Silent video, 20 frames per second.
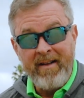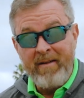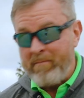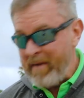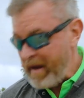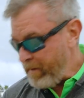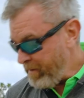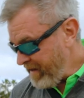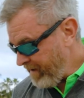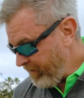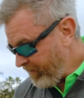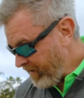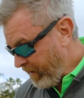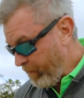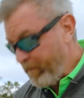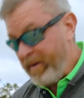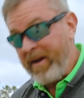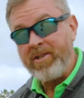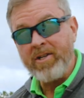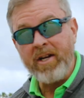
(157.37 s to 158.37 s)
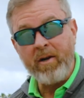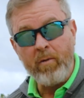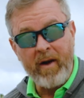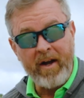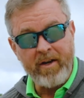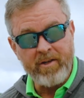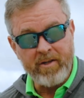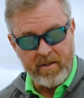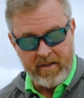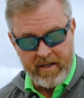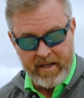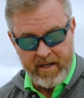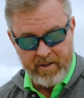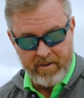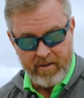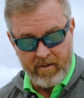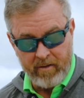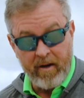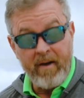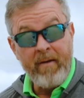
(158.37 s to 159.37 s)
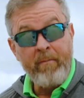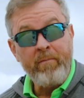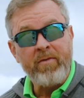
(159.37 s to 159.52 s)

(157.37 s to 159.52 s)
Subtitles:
Maybe even a pitching wedge is easier.